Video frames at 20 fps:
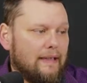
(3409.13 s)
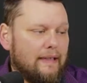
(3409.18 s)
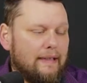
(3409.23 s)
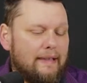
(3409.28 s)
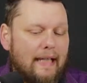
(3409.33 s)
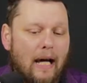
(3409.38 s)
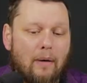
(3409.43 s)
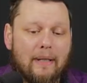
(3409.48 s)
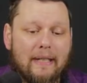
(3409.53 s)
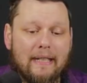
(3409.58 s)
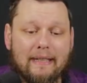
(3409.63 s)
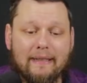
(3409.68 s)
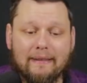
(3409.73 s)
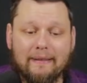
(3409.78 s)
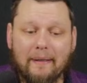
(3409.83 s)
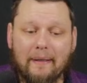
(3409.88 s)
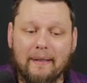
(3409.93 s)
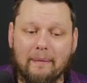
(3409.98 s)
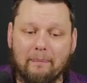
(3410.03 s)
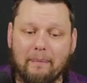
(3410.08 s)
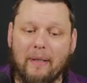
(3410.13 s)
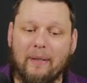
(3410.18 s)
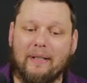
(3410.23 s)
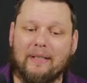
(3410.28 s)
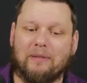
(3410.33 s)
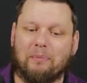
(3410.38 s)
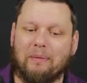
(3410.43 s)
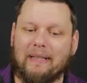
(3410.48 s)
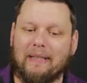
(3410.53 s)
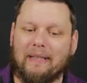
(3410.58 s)
Now we need to talk about
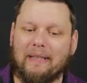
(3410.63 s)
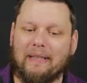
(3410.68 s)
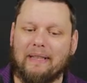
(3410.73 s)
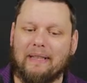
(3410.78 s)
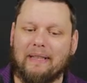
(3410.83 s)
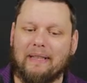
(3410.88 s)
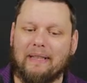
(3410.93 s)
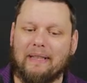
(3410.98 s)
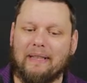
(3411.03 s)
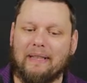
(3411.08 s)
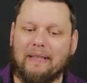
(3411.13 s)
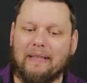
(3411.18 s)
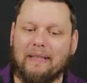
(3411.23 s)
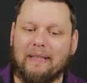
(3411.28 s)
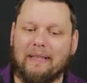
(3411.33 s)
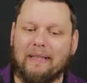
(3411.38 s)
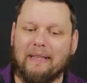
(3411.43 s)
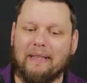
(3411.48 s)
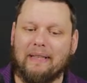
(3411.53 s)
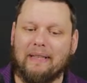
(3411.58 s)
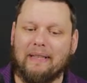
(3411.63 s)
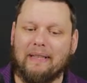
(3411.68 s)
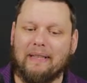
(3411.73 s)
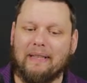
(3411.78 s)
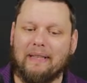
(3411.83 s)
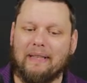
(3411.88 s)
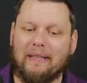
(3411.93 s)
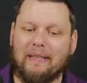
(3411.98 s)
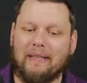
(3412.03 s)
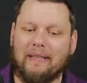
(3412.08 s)
its relationship to theos.
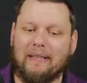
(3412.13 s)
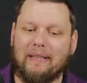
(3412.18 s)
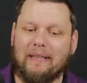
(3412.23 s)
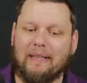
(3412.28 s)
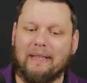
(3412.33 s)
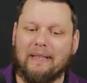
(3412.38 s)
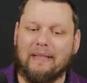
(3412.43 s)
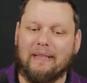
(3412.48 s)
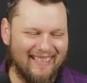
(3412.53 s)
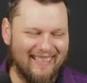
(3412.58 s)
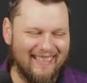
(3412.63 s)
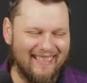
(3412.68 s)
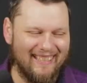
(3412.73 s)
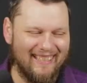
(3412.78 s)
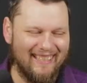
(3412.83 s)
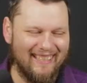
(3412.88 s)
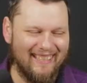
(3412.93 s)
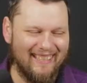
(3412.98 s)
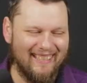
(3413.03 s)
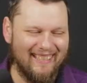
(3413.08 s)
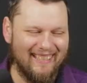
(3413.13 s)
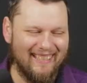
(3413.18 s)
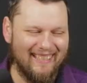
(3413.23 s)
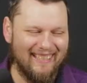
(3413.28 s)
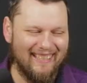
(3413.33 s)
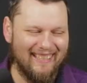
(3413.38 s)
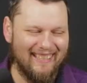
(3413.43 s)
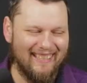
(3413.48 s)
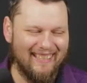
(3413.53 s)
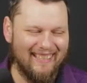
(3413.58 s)
Its
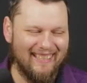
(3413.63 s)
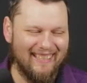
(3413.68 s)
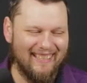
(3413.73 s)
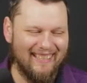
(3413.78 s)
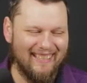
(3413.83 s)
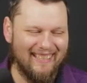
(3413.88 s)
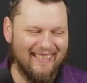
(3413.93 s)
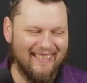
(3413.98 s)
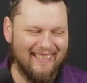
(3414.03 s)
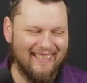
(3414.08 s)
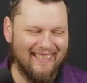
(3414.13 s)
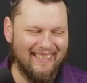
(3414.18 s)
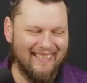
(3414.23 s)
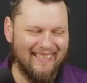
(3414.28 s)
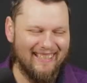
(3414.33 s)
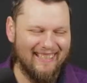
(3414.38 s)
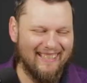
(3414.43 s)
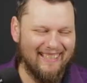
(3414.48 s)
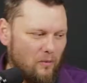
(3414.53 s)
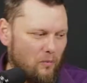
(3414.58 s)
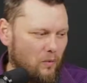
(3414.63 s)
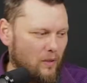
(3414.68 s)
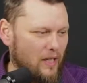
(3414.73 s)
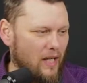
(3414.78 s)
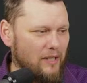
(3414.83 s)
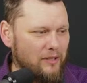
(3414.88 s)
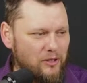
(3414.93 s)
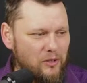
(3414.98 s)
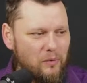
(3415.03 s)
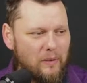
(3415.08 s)
relationship to theos. Now, we're
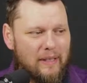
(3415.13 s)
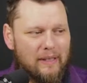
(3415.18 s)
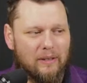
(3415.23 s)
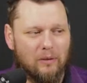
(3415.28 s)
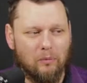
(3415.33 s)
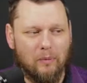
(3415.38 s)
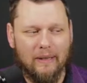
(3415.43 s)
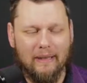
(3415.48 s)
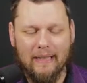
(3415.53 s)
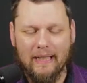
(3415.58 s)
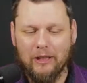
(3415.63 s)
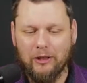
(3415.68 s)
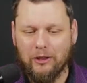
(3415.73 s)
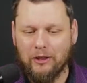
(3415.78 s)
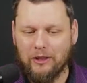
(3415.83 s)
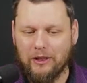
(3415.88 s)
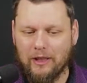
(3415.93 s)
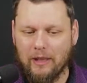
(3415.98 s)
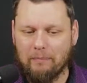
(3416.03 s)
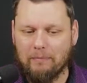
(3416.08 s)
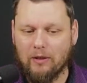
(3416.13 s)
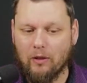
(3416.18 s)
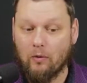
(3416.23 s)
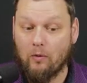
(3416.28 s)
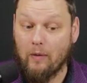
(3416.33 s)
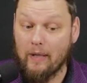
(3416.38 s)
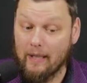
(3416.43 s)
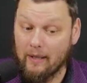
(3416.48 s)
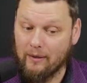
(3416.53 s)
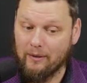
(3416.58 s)
not doing the relationship to
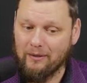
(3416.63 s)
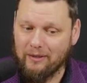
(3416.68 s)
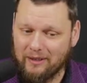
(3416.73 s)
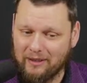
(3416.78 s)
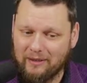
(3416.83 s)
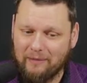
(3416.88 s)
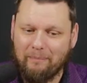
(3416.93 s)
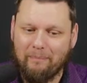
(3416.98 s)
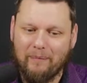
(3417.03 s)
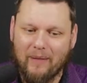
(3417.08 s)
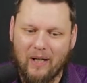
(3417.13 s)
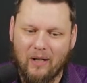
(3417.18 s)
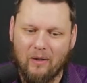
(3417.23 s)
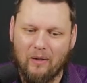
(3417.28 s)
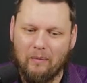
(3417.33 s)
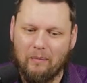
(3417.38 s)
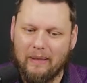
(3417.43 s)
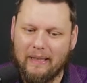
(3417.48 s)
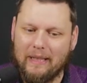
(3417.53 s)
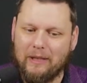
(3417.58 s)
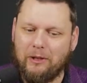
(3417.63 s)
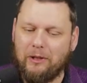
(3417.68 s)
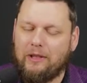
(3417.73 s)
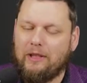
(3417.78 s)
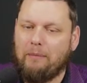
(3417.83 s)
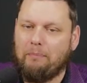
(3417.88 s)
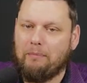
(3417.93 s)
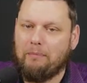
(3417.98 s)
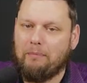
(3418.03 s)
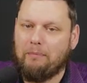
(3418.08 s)
huios, or a
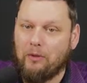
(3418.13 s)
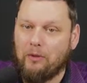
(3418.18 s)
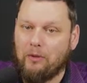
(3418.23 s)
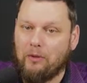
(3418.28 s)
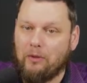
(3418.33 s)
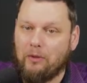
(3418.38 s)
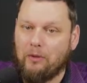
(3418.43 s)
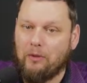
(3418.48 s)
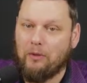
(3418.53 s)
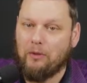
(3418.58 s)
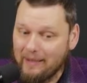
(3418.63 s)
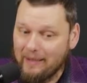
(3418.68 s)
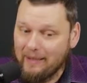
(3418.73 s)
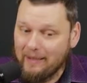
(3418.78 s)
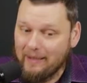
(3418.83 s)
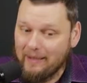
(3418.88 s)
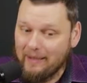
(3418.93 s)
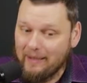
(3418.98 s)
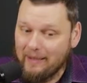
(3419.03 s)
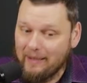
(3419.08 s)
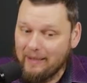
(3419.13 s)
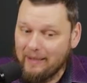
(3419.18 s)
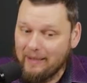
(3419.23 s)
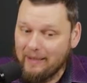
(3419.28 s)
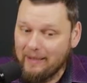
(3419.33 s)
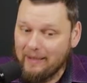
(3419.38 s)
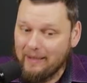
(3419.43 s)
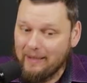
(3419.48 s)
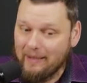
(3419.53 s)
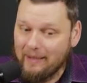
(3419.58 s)
relationship to Son,
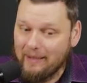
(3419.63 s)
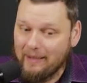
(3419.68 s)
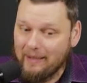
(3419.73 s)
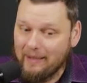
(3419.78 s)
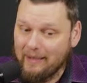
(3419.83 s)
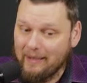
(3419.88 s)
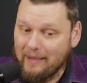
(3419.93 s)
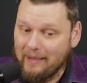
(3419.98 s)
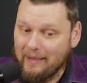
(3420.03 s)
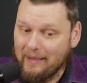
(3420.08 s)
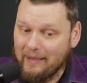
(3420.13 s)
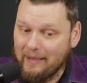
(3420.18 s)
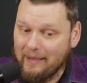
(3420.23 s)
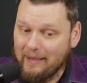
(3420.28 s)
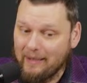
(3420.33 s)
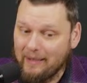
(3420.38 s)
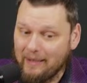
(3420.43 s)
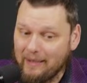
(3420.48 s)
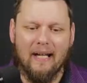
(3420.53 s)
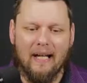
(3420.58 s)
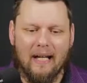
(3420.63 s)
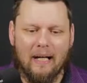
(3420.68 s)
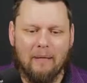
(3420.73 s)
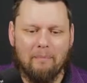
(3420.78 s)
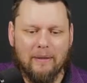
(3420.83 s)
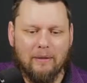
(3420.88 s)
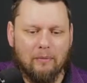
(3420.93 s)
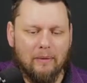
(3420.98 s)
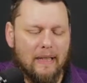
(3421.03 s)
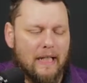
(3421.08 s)
because I don't think we need to.
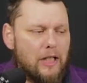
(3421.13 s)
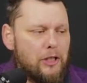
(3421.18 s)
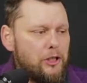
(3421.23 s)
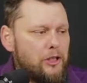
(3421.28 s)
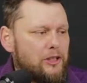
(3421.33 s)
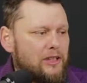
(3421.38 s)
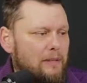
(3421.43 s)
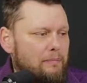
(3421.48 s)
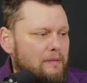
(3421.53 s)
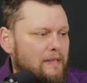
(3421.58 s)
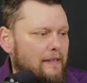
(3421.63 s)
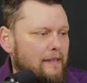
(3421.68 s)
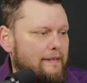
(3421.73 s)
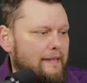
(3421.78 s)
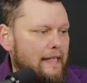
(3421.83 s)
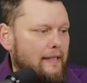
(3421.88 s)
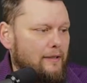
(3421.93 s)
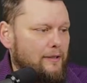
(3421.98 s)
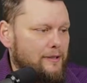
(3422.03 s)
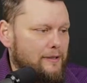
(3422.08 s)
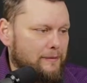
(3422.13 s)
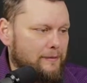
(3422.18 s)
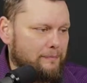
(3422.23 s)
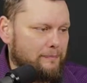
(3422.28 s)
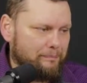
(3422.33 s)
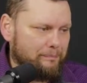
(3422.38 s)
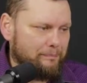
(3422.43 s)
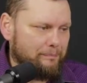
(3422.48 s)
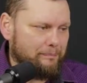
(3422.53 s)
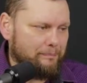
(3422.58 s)
But the relationship to theos,
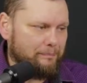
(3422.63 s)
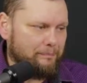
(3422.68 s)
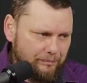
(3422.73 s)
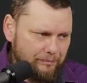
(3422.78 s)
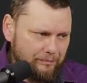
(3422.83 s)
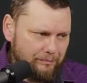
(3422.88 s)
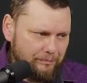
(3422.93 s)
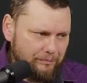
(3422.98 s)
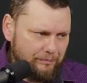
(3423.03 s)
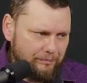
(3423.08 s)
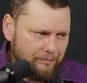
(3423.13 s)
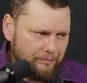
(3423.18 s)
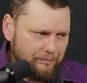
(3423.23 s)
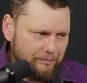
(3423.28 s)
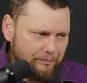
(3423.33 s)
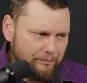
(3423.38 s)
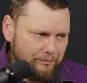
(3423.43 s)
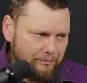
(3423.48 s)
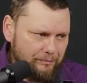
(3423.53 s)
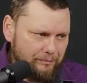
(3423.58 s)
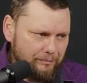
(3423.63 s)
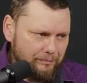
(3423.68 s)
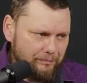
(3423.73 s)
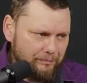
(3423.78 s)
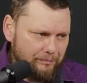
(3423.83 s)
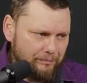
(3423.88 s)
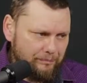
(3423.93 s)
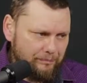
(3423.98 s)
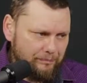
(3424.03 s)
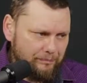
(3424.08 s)
there's
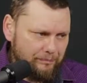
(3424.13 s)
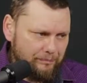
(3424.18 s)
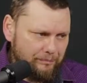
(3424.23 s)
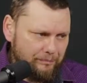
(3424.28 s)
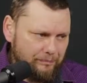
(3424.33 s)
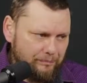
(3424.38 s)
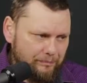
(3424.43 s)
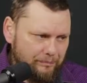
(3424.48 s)
2